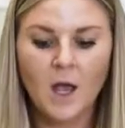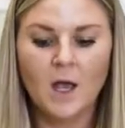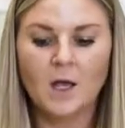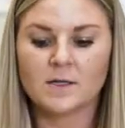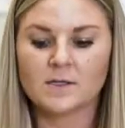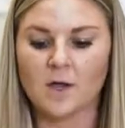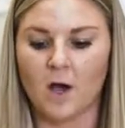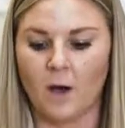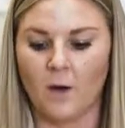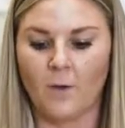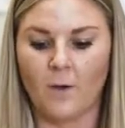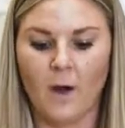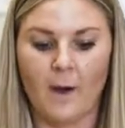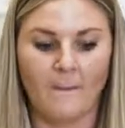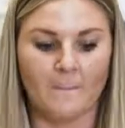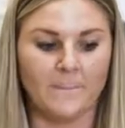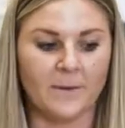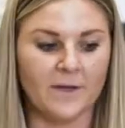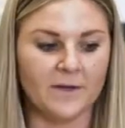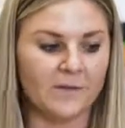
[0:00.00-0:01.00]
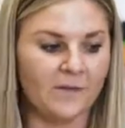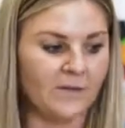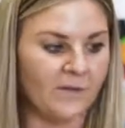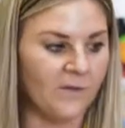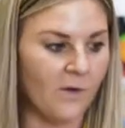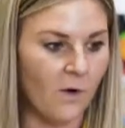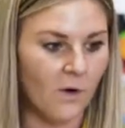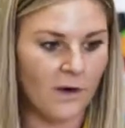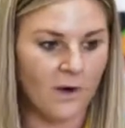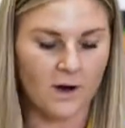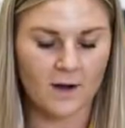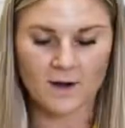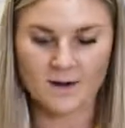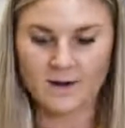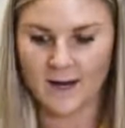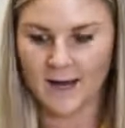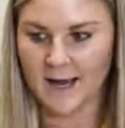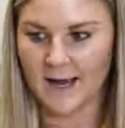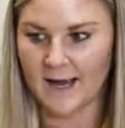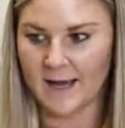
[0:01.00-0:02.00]
So before
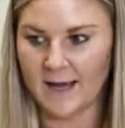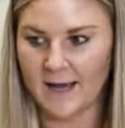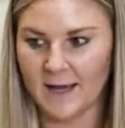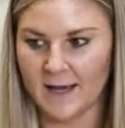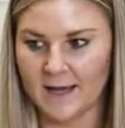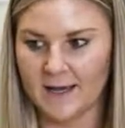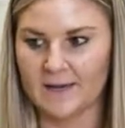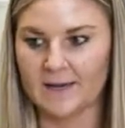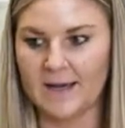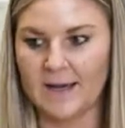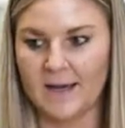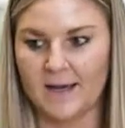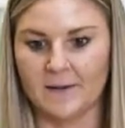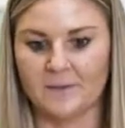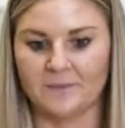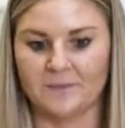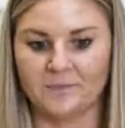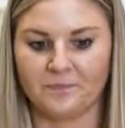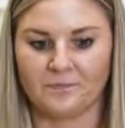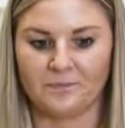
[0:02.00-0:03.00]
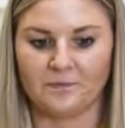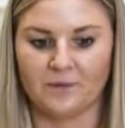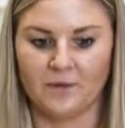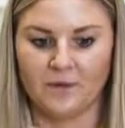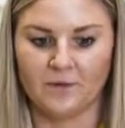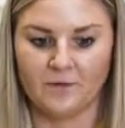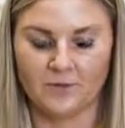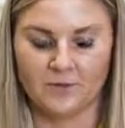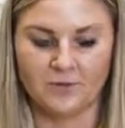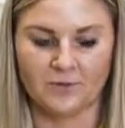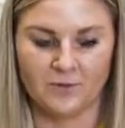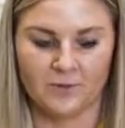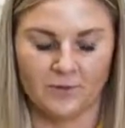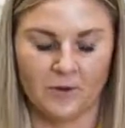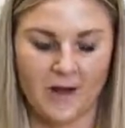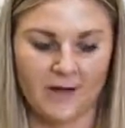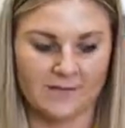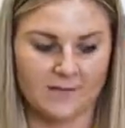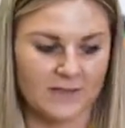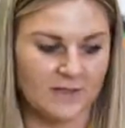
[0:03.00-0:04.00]
I um,
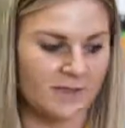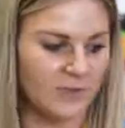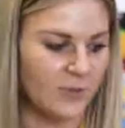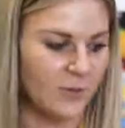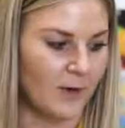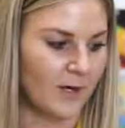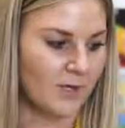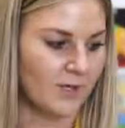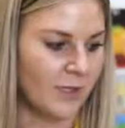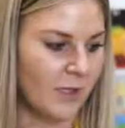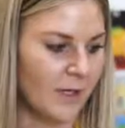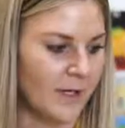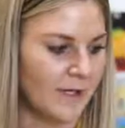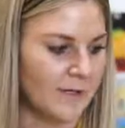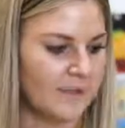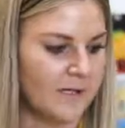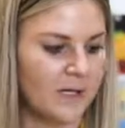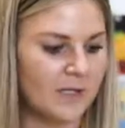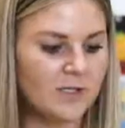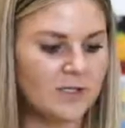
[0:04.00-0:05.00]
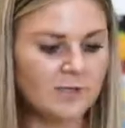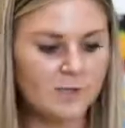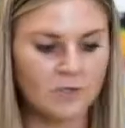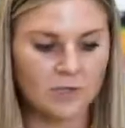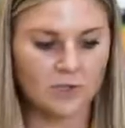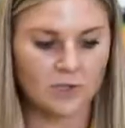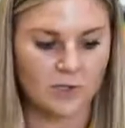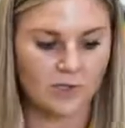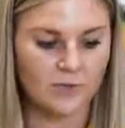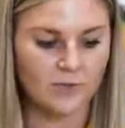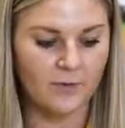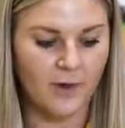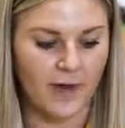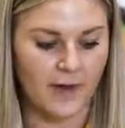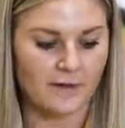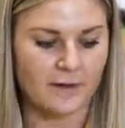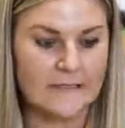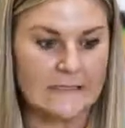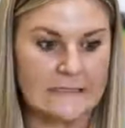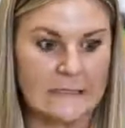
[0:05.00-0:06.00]
direct this to our drawings, I just wanna show you
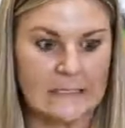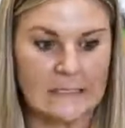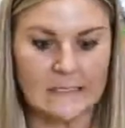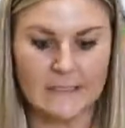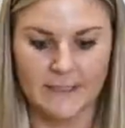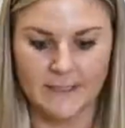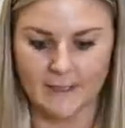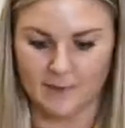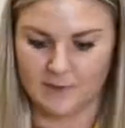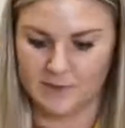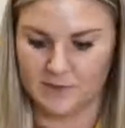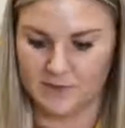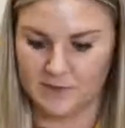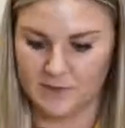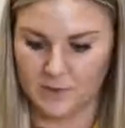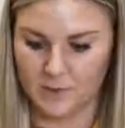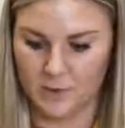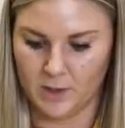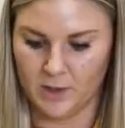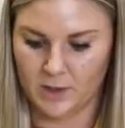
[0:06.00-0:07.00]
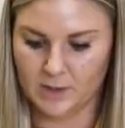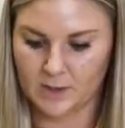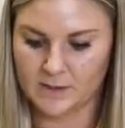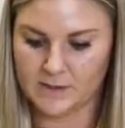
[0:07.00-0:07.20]
how these conductors work.